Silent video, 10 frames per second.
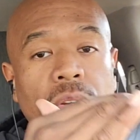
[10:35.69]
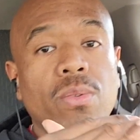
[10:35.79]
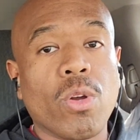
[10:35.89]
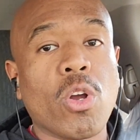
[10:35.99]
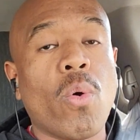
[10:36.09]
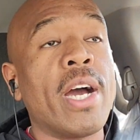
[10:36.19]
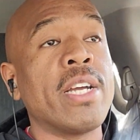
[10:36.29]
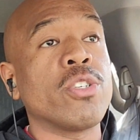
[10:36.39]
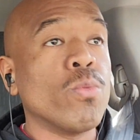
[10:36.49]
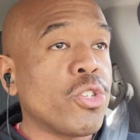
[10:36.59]

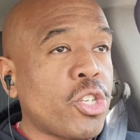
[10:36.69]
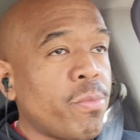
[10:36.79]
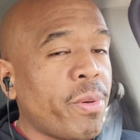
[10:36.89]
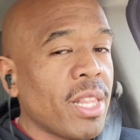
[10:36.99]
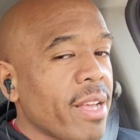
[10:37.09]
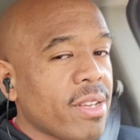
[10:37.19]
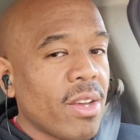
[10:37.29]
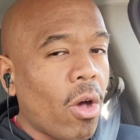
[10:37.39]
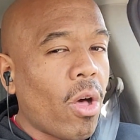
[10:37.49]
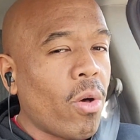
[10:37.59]
requires, which should be like
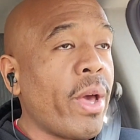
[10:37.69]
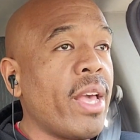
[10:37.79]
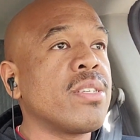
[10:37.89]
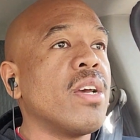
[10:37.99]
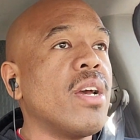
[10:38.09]
always,